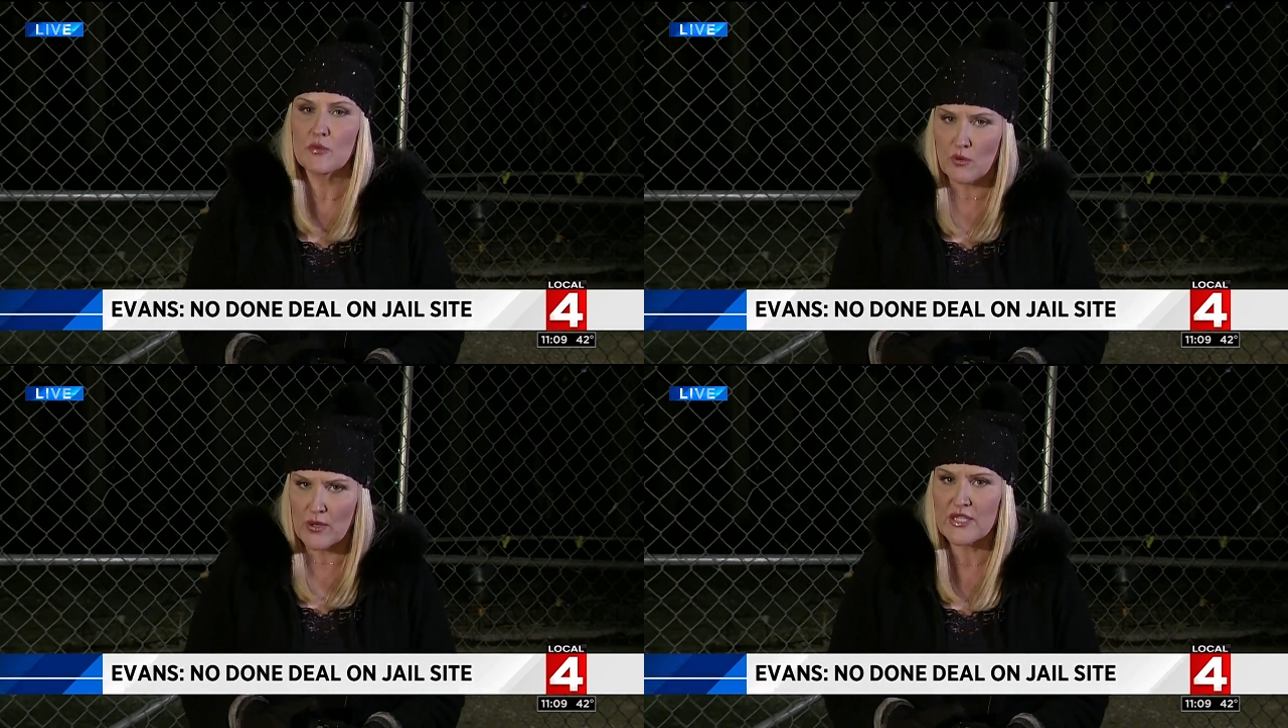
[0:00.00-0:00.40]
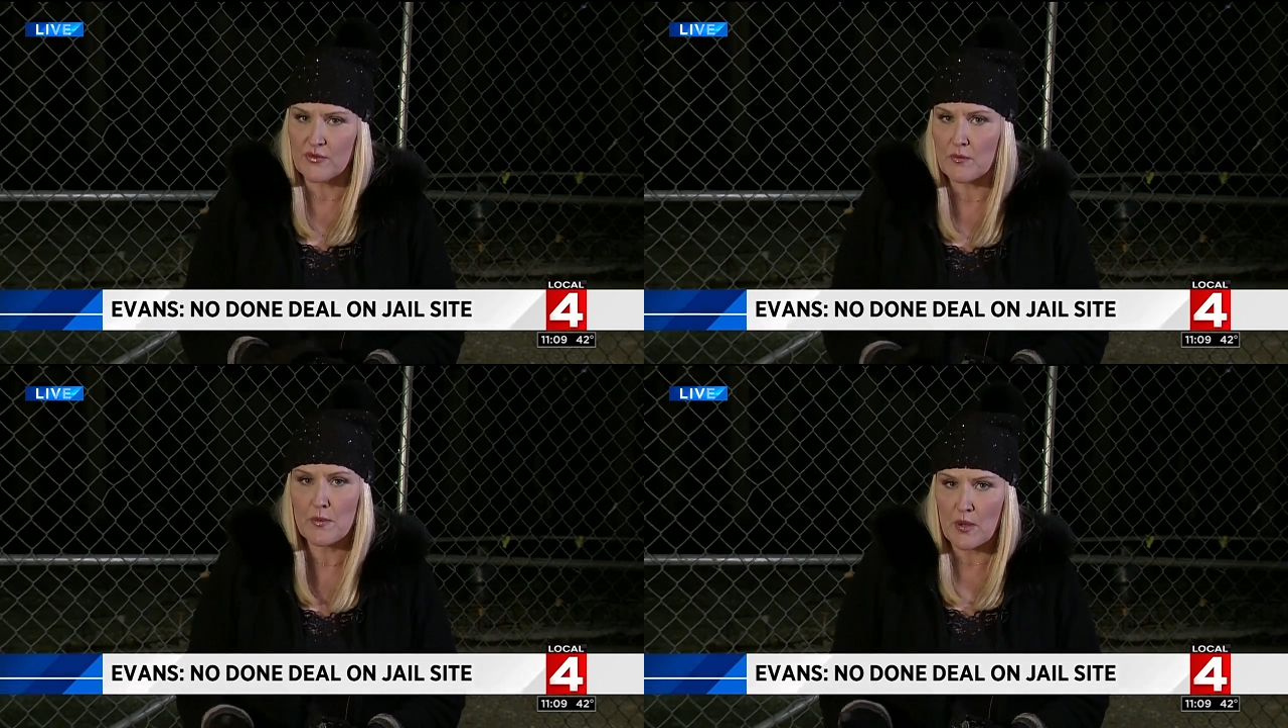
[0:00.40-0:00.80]
request
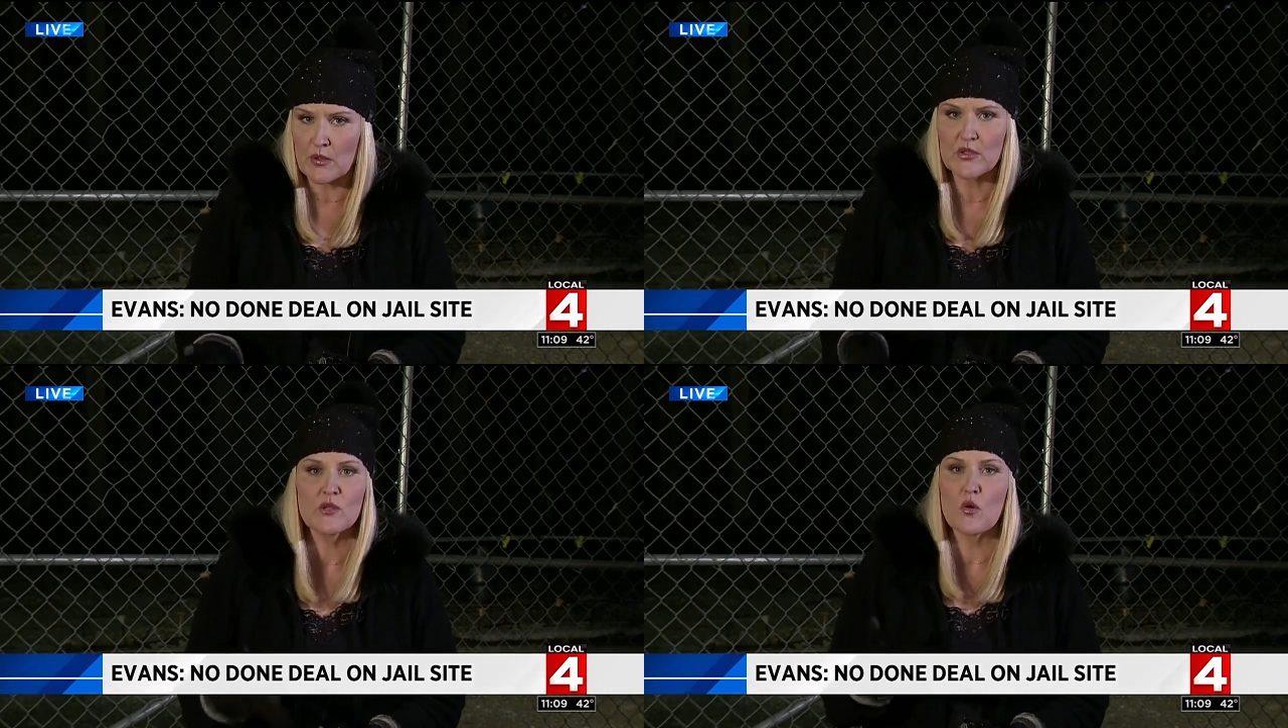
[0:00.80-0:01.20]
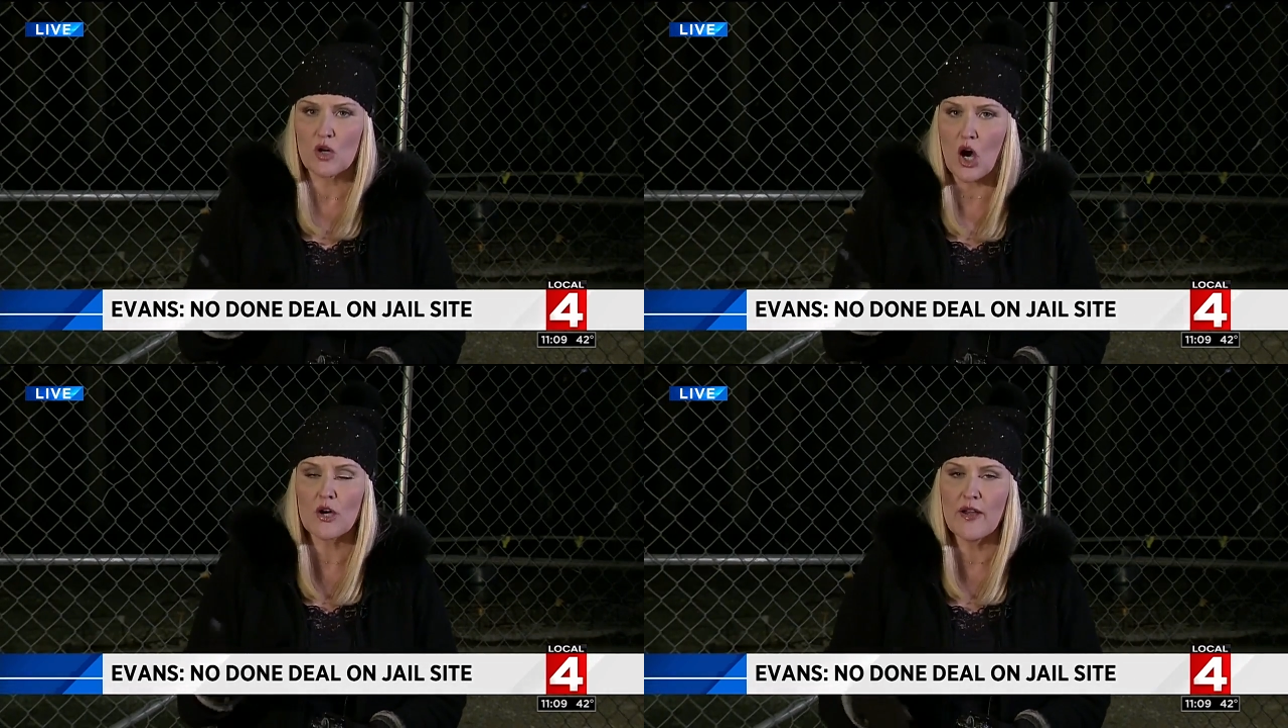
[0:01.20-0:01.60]
for proposal,
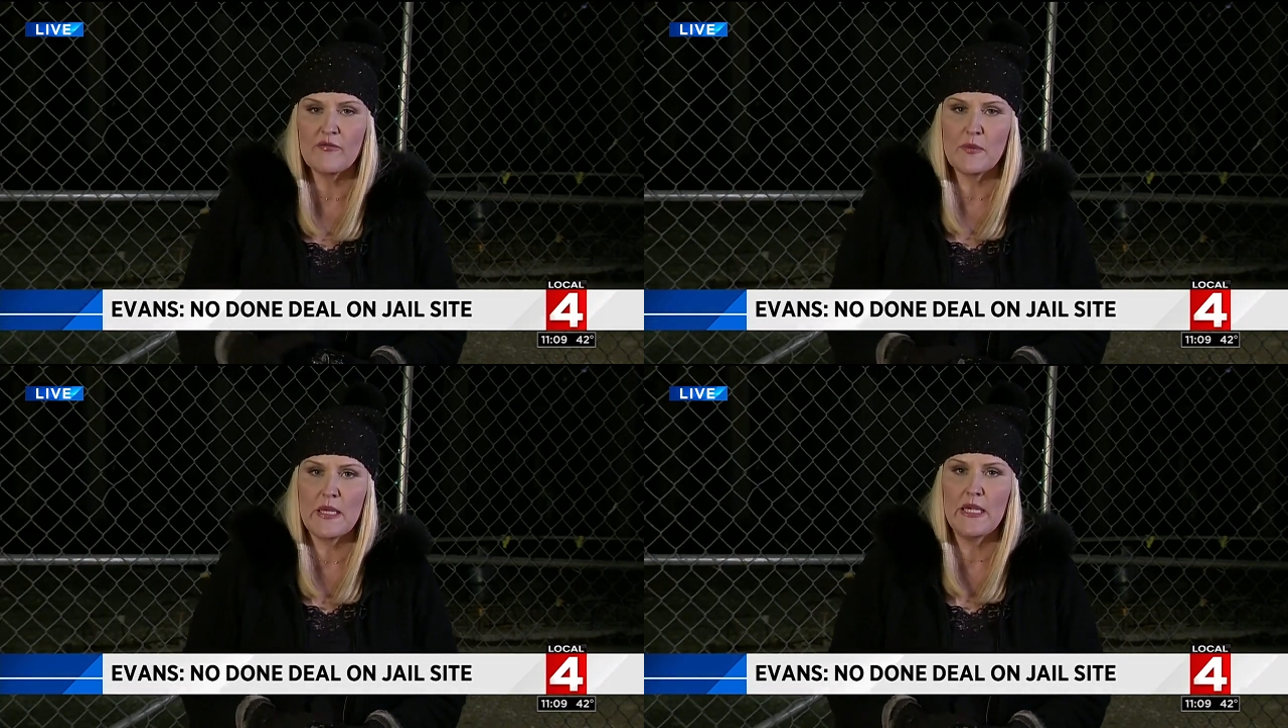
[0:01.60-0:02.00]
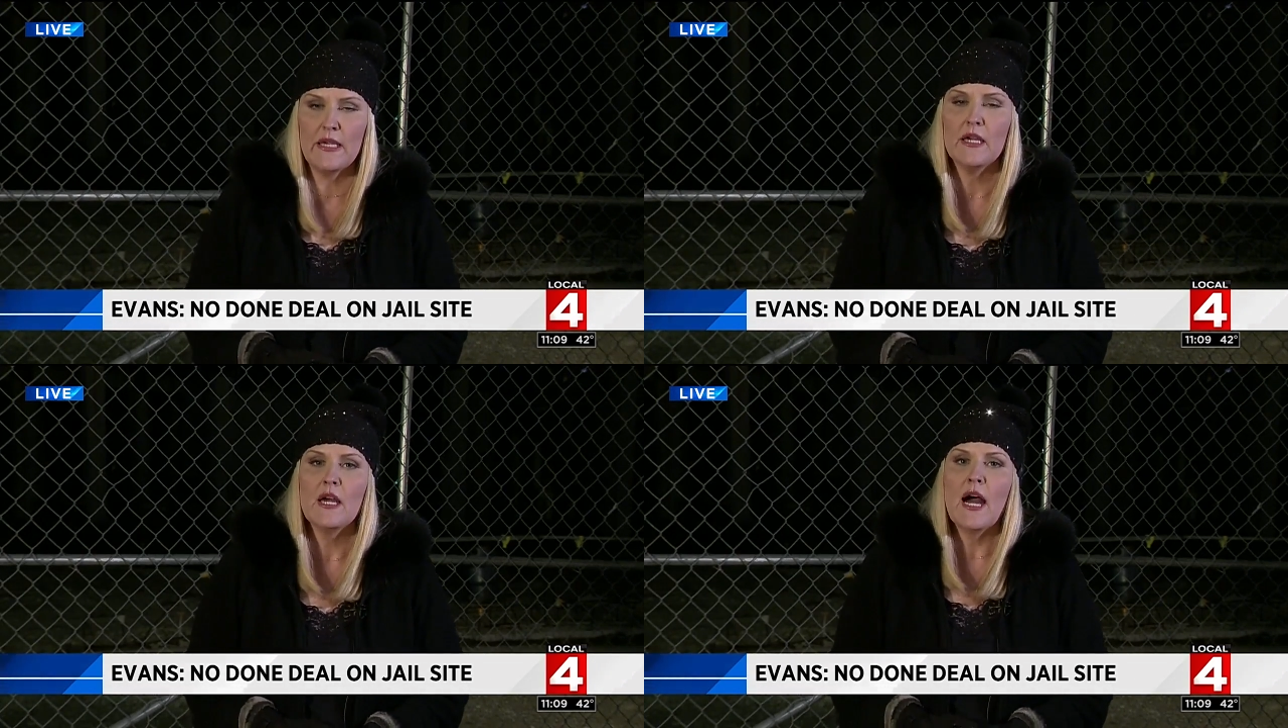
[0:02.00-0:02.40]
or RFP,